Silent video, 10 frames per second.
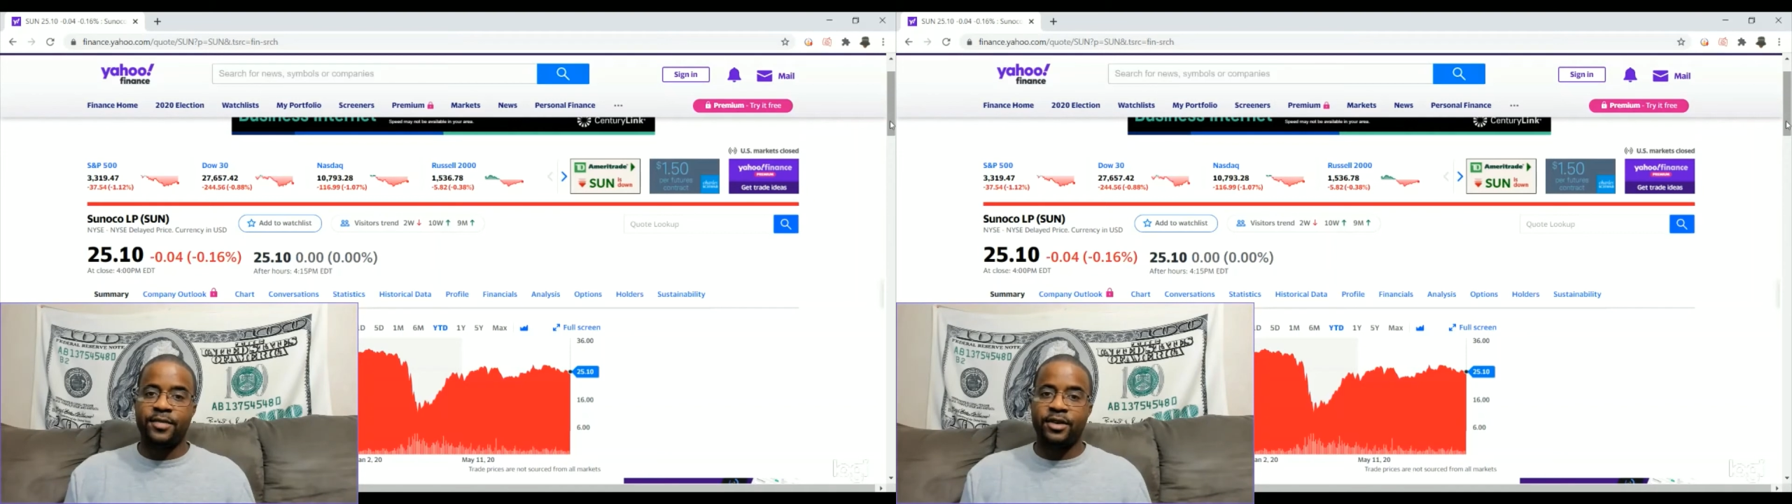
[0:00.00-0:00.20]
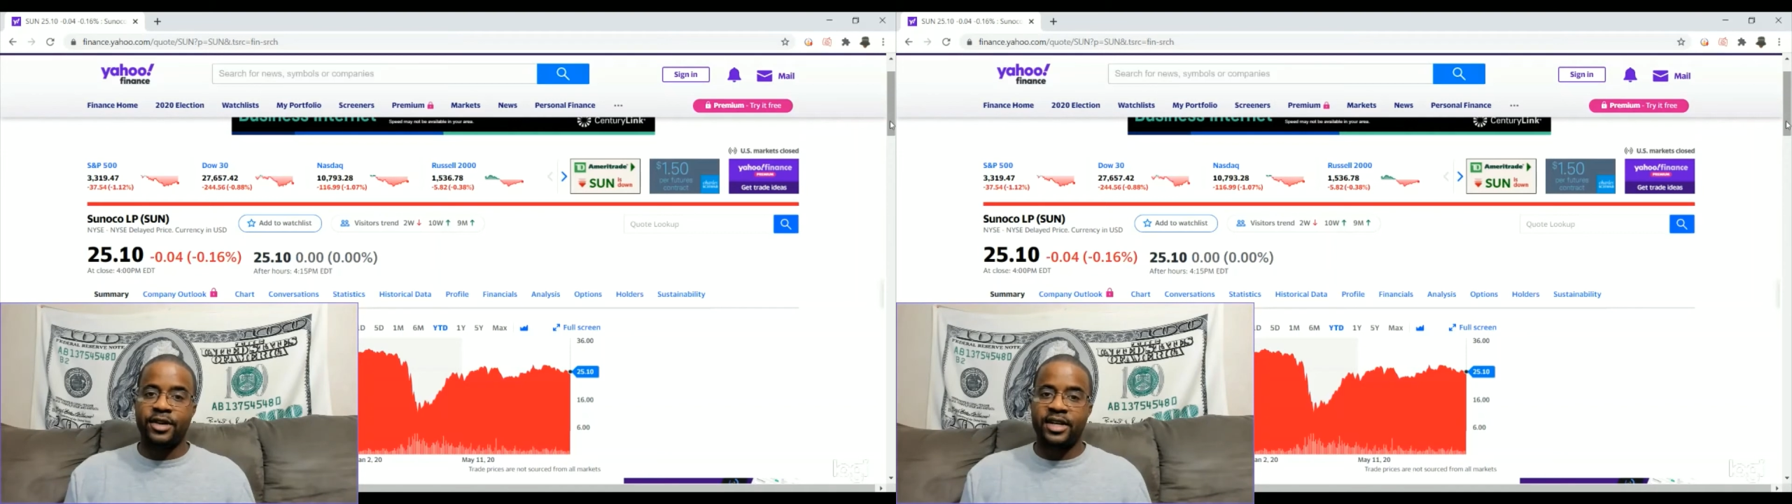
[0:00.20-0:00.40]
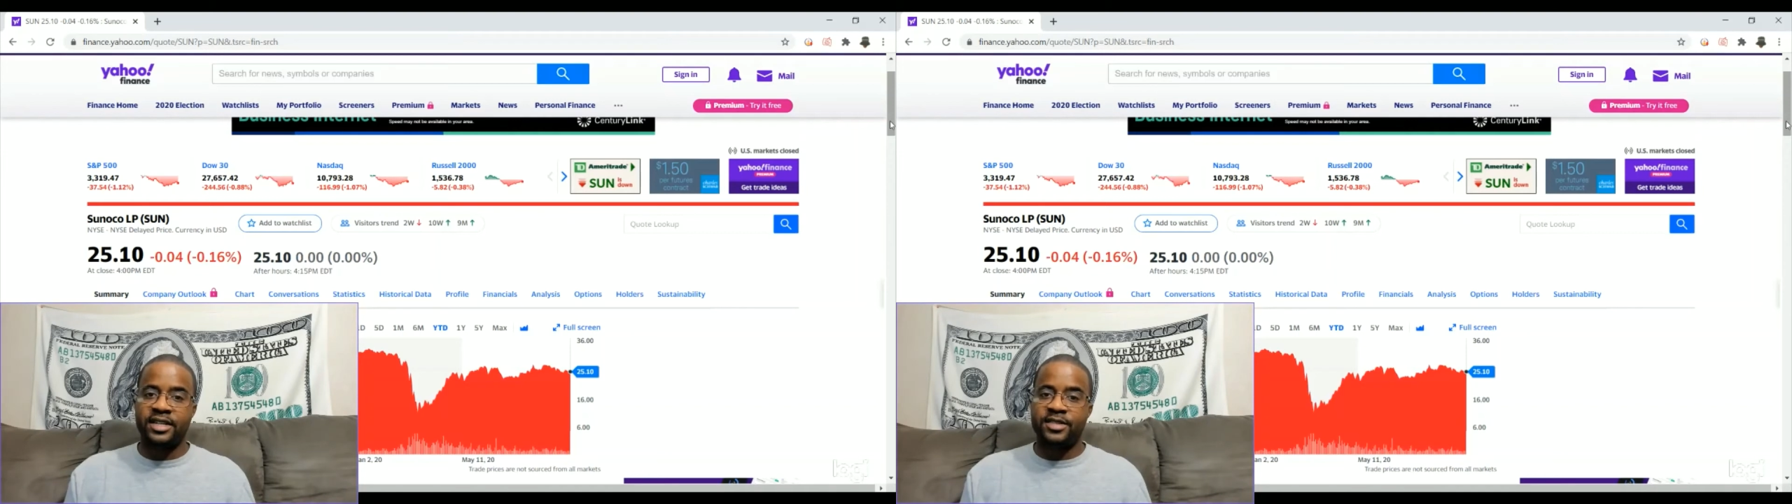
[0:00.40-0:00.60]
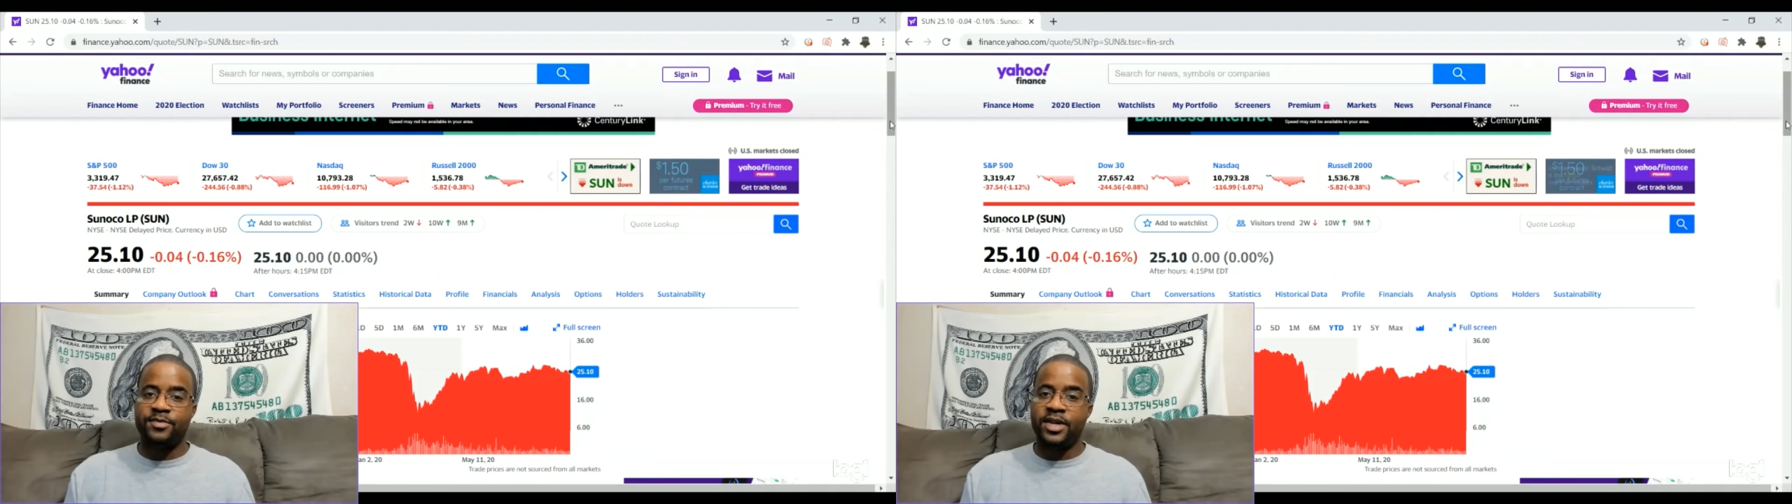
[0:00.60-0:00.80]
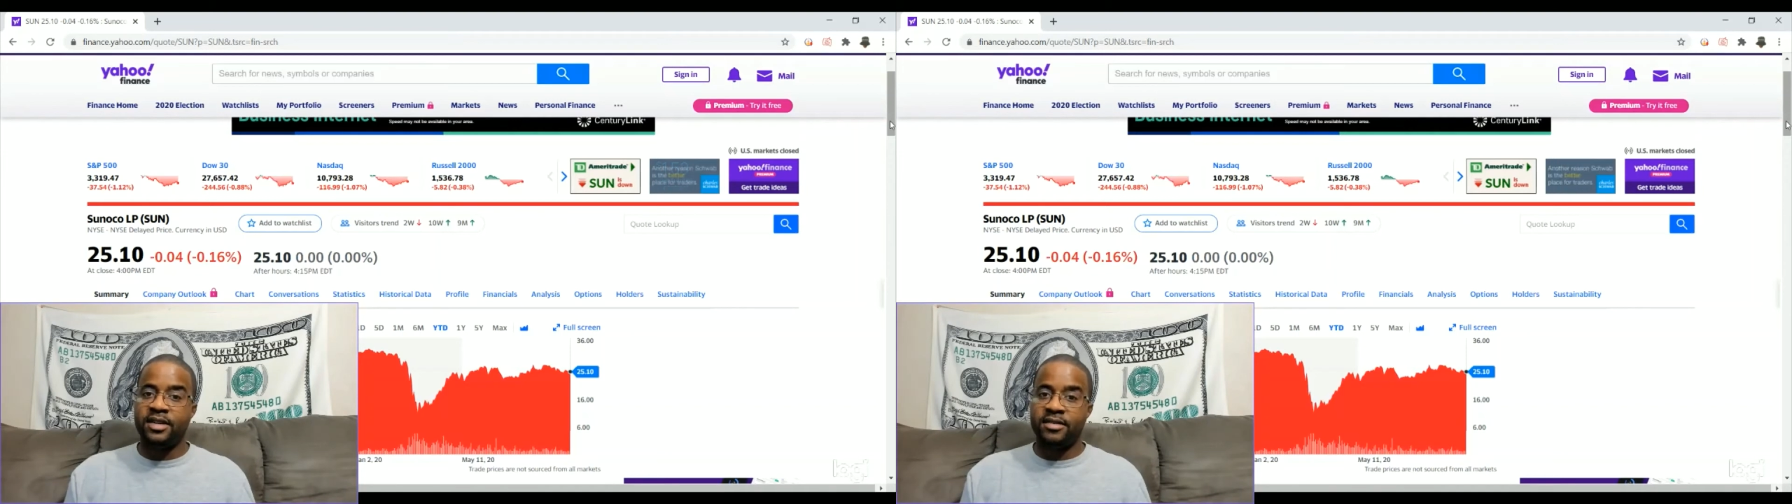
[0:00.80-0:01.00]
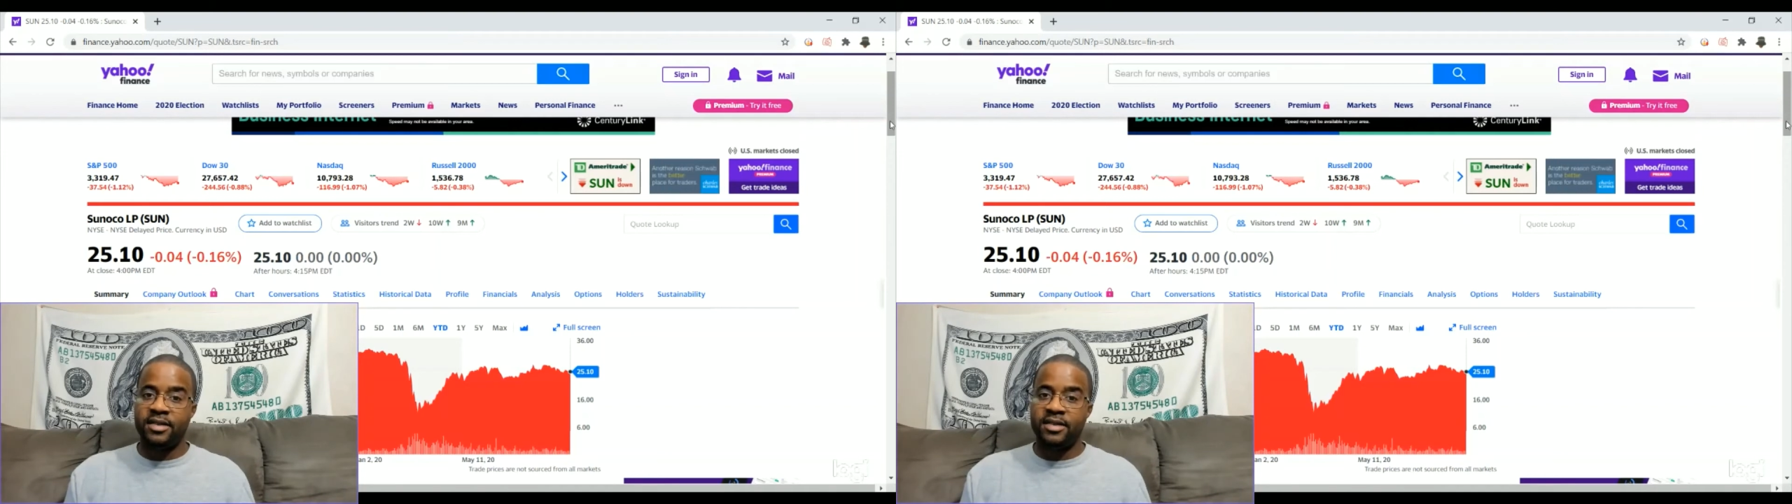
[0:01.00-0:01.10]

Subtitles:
market has been